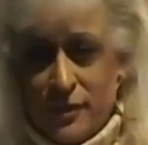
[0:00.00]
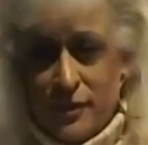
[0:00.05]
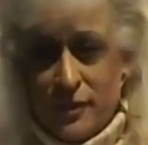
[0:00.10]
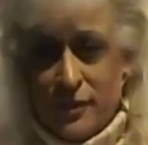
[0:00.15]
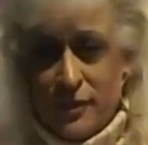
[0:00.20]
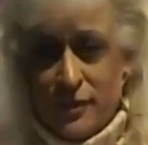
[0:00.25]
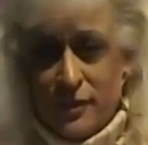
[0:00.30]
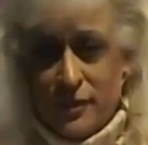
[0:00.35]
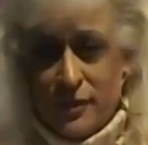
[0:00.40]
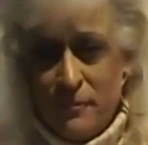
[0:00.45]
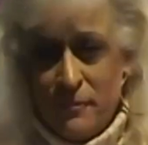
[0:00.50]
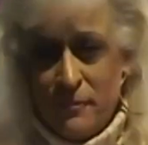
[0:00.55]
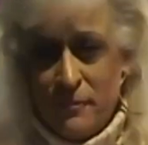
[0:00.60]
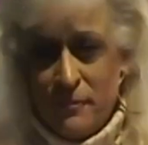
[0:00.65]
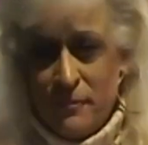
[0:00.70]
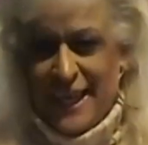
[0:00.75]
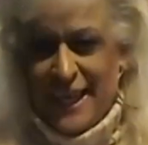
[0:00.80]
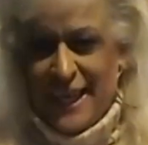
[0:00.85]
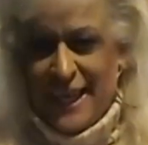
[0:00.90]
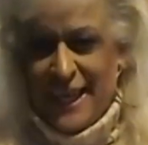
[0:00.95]
Those are
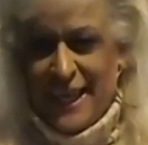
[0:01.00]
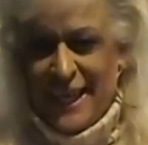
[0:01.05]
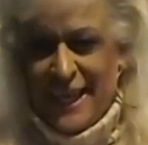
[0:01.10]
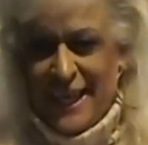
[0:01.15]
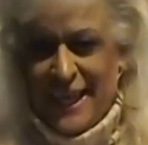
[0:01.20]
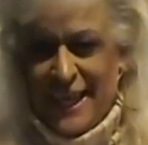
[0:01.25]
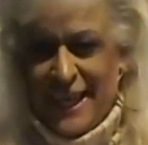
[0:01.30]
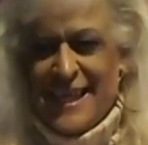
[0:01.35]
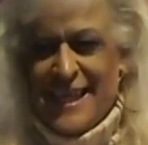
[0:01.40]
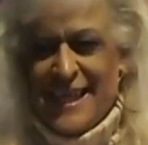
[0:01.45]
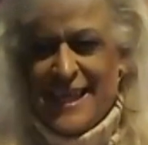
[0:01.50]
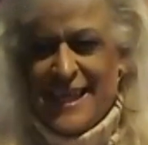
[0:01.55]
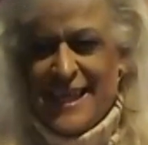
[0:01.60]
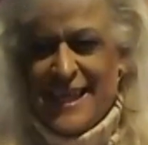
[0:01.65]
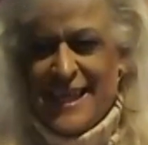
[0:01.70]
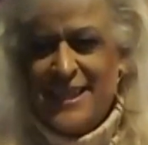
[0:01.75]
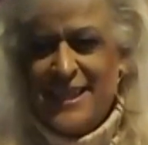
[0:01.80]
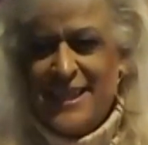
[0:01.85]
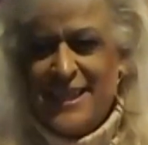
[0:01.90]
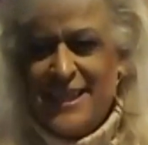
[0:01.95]
everybody in the
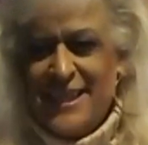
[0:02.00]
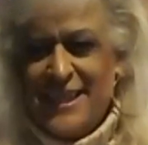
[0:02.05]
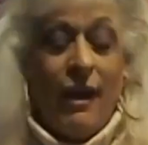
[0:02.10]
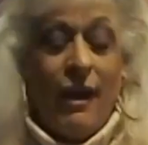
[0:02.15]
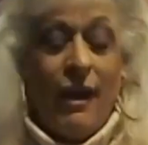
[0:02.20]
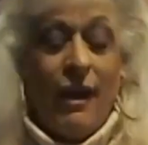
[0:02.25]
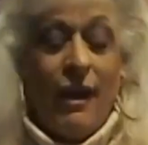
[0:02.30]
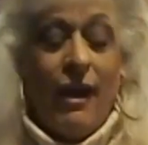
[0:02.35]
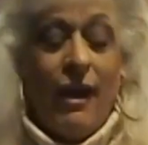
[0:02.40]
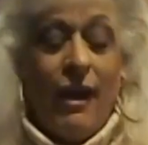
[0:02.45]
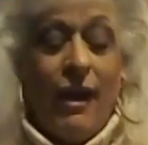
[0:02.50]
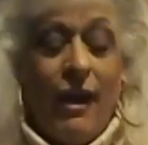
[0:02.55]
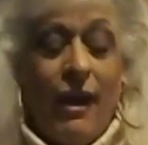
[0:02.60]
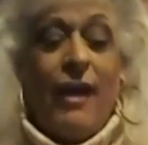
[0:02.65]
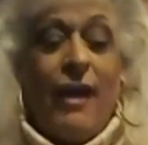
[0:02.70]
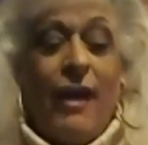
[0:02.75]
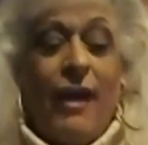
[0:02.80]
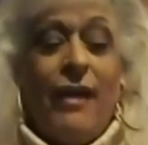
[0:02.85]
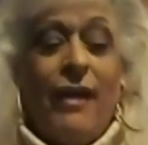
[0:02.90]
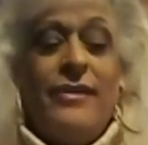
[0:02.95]
writers.
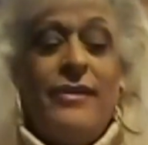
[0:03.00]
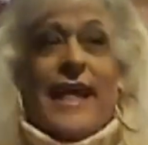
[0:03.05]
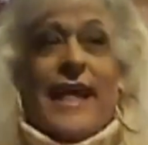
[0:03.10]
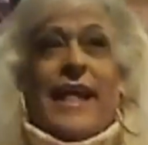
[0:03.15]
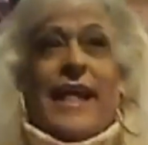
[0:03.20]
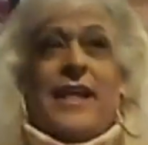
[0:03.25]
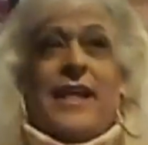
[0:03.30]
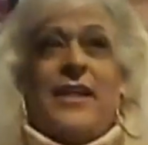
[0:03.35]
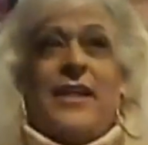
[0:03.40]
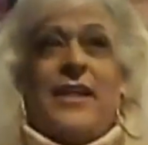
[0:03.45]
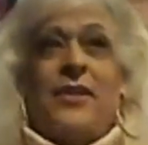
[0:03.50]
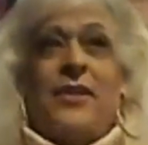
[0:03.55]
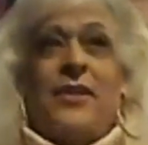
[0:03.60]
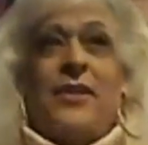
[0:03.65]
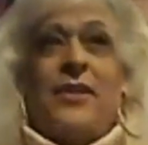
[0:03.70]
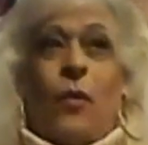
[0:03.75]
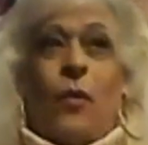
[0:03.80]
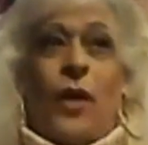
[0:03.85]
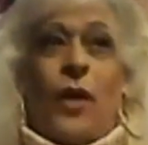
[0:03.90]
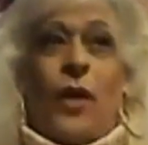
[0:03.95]
The
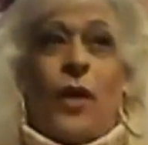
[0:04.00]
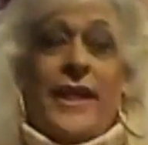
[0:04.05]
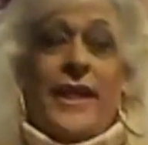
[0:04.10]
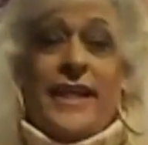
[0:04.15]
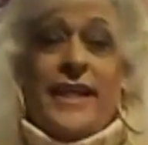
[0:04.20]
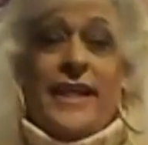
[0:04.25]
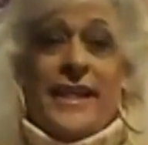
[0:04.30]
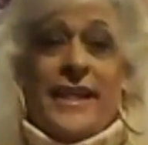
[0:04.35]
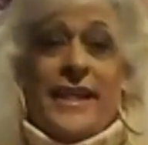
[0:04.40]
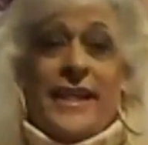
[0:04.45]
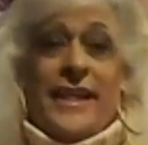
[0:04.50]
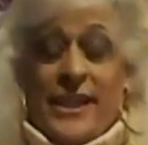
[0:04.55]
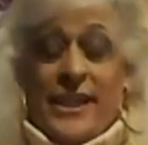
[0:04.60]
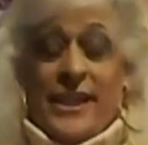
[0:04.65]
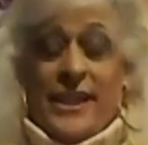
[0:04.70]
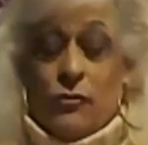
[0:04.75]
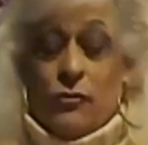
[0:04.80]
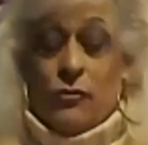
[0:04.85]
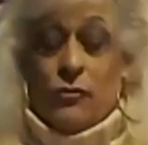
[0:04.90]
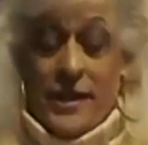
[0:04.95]
one that says written
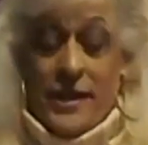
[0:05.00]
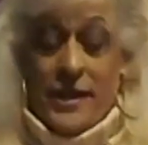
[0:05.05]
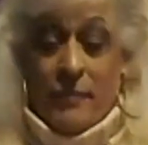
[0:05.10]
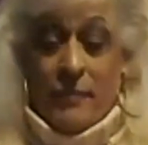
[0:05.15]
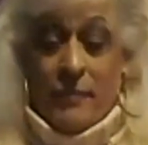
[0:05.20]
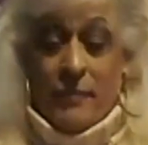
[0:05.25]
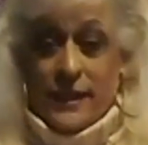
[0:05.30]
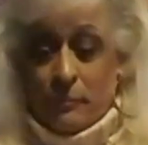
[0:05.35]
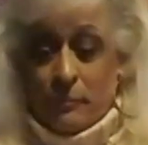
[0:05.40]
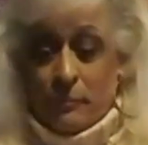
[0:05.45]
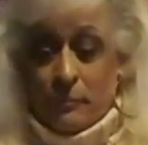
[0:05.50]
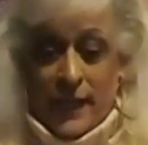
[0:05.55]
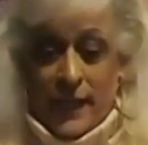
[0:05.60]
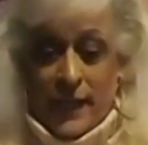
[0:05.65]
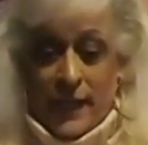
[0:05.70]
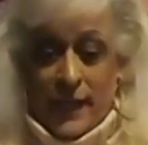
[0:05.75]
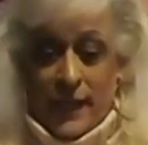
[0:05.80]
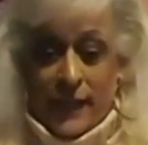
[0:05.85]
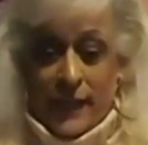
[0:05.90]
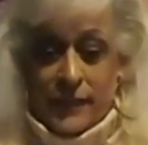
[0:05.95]
by is the poor
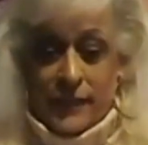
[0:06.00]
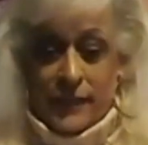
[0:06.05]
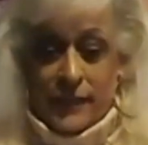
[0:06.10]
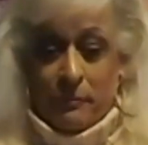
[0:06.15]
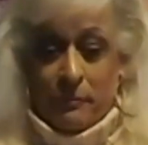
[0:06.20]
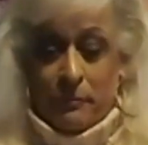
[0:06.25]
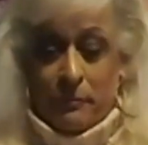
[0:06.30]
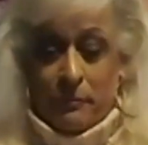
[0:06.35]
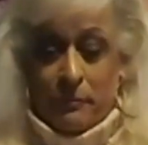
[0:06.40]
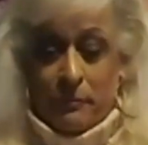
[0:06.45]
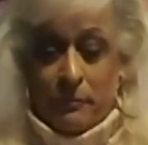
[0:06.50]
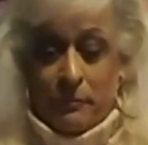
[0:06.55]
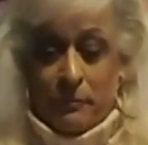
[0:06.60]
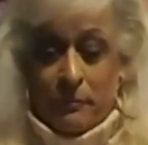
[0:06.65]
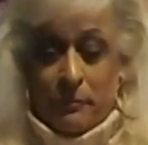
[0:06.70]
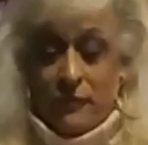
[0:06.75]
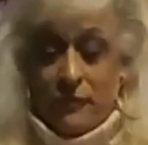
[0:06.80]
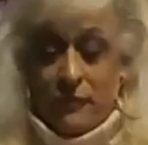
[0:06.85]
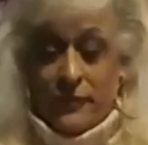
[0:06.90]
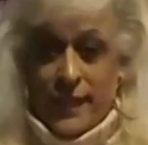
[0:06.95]
person that has to put
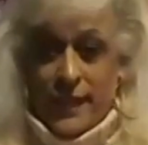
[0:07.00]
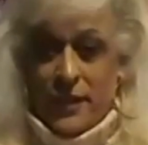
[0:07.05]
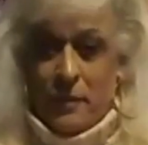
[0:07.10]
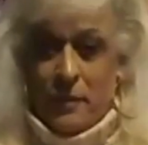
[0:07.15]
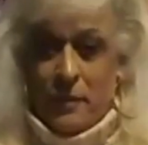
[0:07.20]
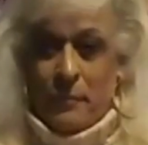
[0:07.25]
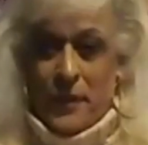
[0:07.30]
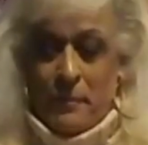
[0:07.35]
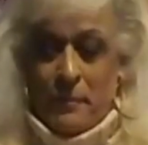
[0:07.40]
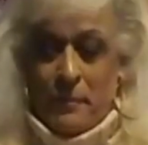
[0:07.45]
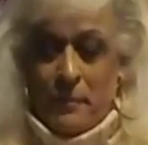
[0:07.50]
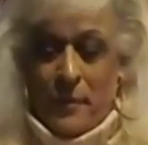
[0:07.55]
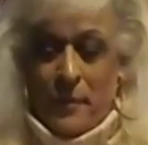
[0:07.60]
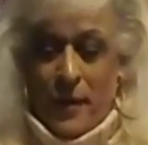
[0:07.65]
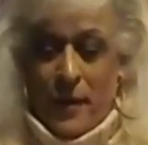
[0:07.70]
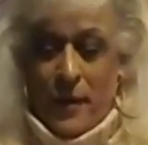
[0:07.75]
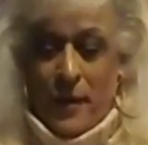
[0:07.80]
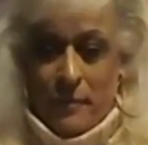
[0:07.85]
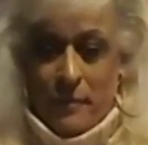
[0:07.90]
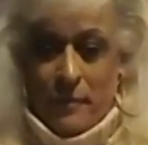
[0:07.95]
everything together and put it
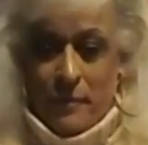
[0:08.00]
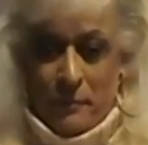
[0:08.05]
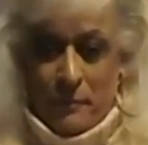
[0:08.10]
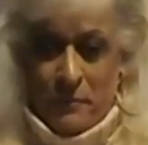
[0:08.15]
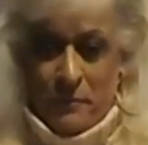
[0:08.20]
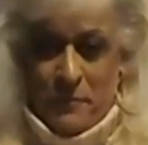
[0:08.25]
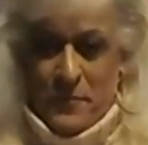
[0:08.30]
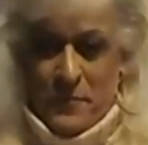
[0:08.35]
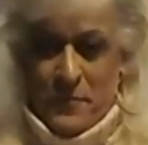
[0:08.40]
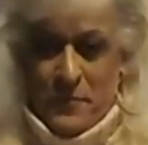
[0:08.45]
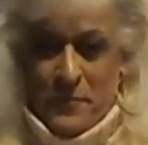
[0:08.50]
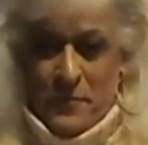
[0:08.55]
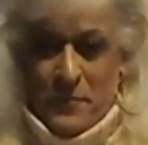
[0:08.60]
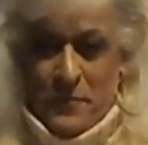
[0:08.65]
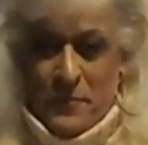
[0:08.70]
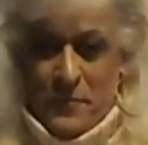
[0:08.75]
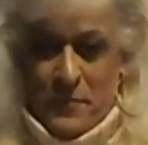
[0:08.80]
on paper.